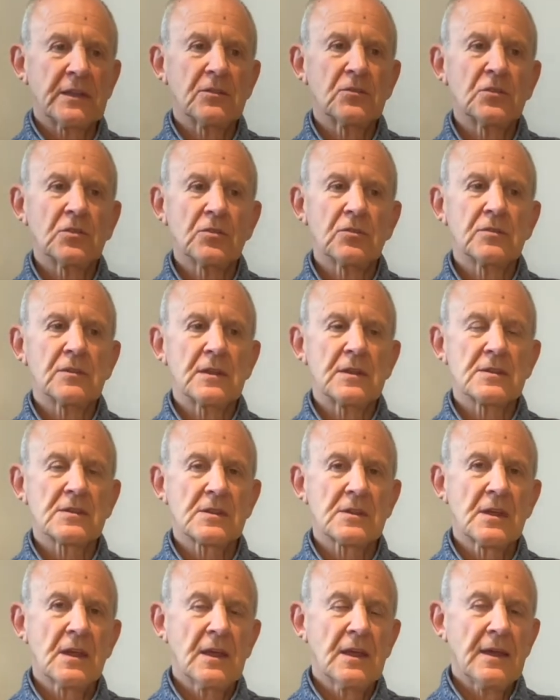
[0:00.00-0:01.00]
do
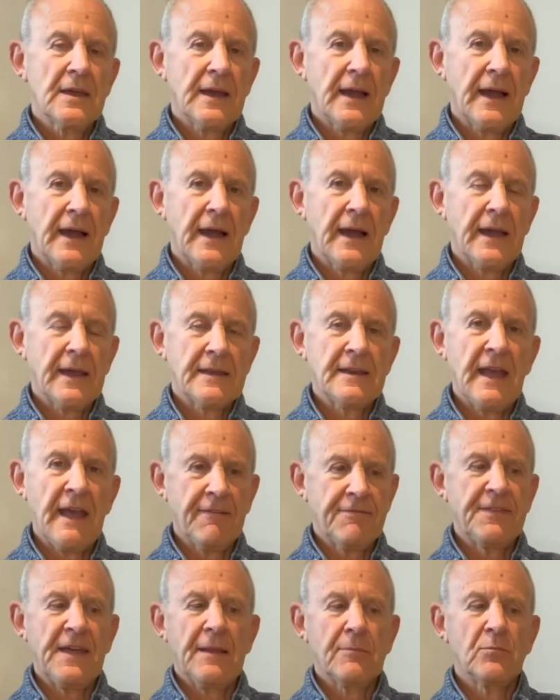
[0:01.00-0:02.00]
this and
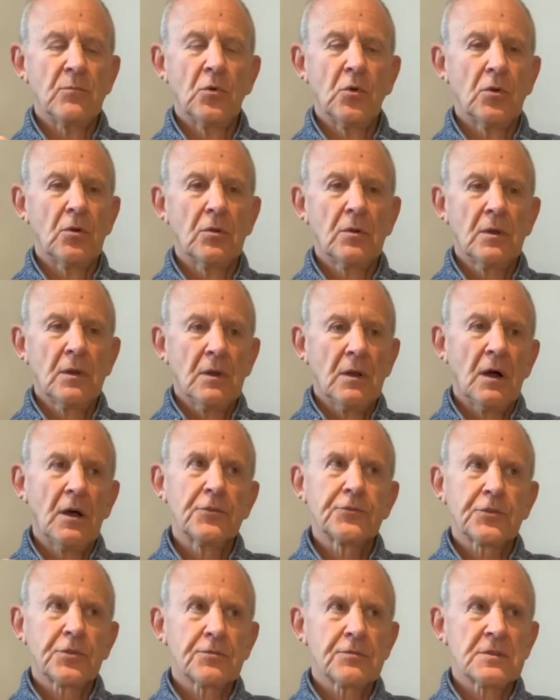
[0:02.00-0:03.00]
have that more
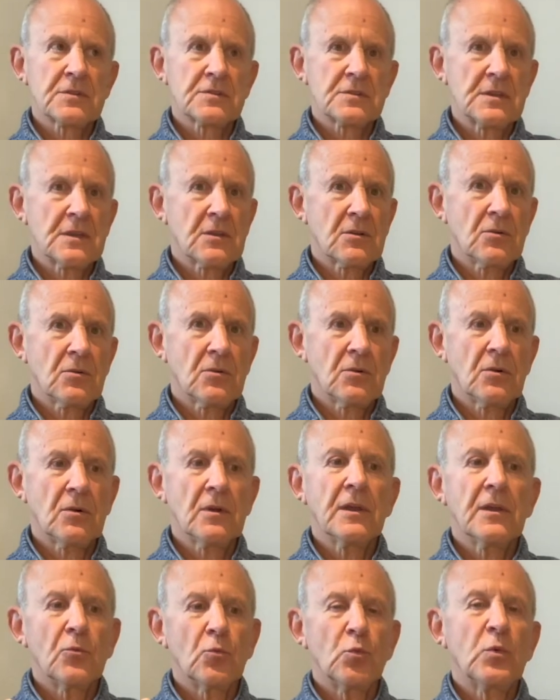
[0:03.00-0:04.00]
altruistic
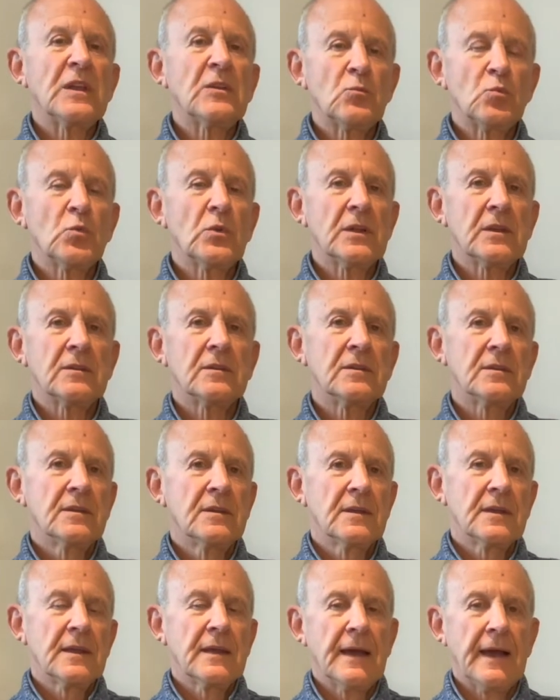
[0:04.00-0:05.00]
or win-win
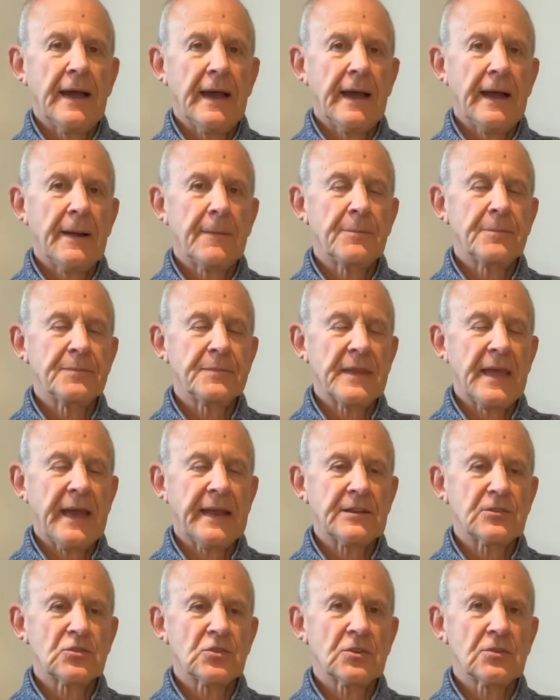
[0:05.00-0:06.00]

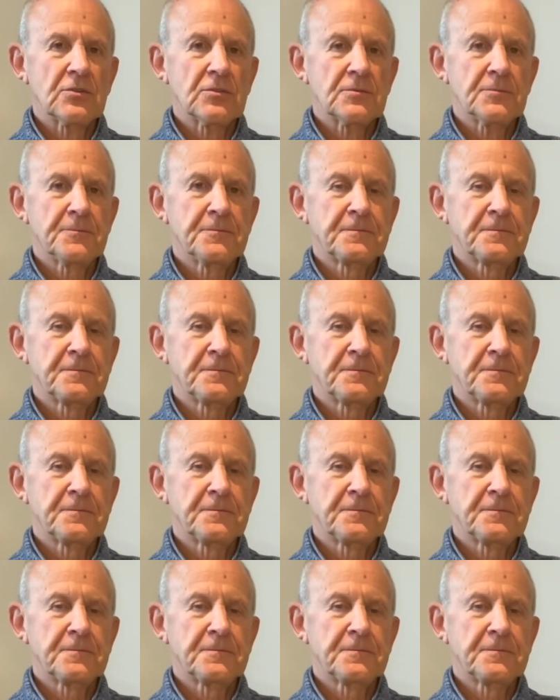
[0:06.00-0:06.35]
attitude.